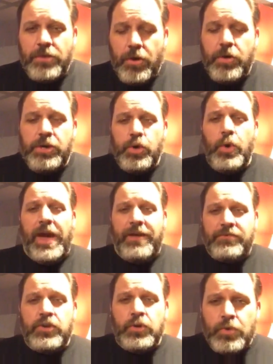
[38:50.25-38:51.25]
though you
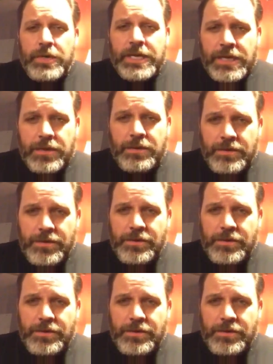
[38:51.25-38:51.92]
have tuned in